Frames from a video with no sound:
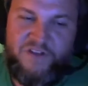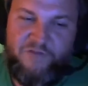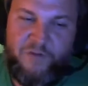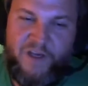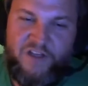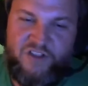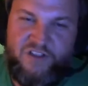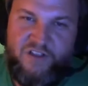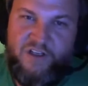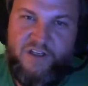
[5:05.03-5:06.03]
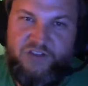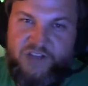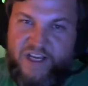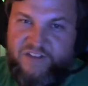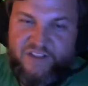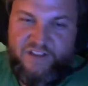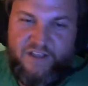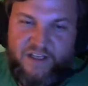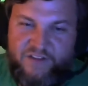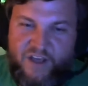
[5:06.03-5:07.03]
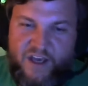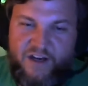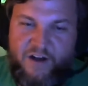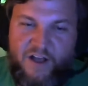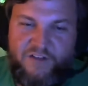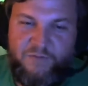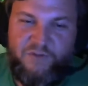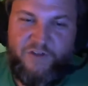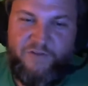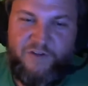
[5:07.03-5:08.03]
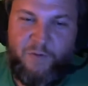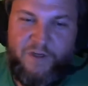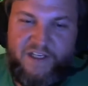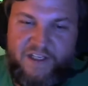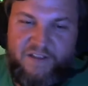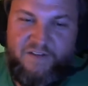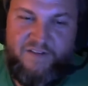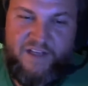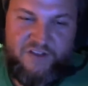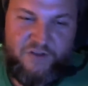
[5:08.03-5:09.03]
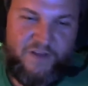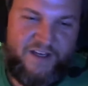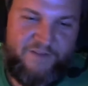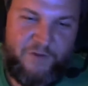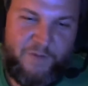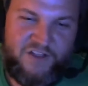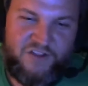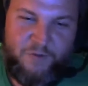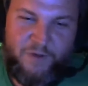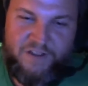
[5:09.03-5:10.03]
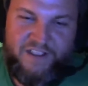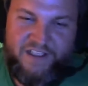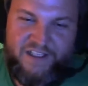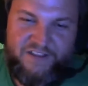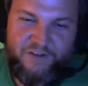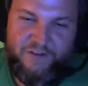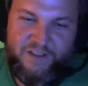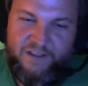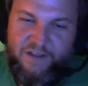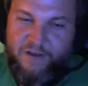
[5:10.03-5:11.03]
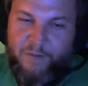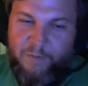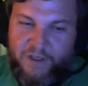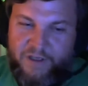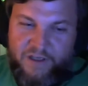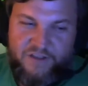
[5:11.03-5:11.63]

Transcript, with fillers: much information. Jason has got an awesome service where he can teach you that information quickly and easily. But